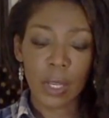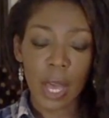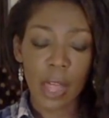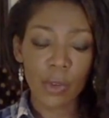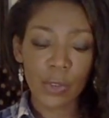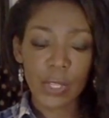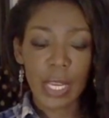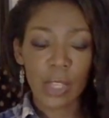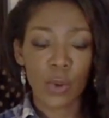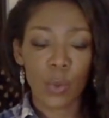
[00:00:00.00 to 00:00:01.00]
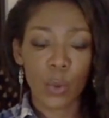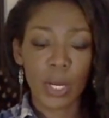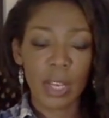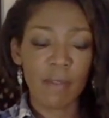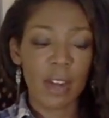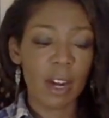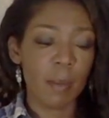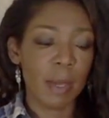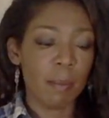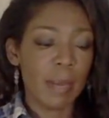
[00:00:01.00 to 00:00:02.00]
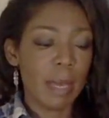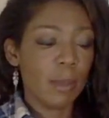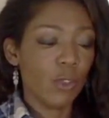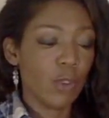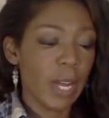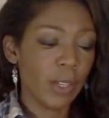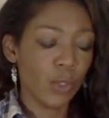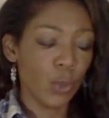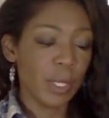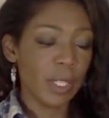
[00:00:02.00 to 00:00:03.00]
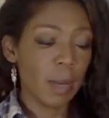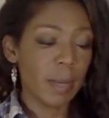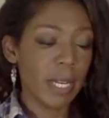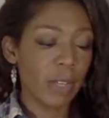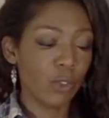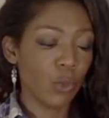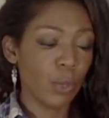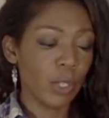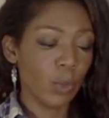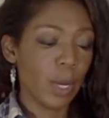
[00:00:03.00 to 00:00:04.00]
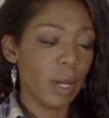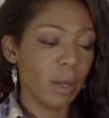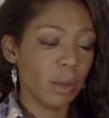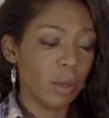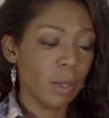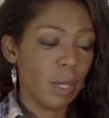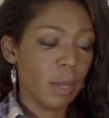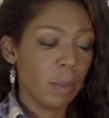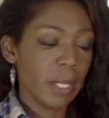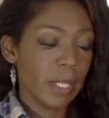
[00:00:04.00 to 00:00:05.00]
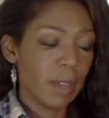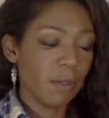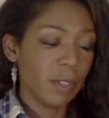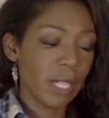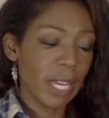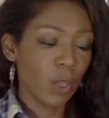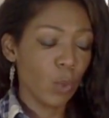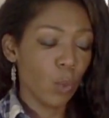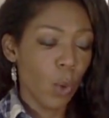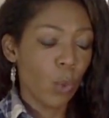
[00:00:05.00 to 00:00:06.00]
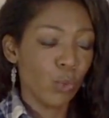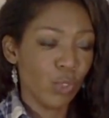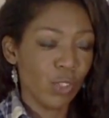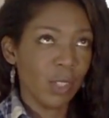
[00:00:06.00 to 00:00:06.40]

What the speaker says: Others in your work environment may be trying to intimidate you as well, because they feel like you won't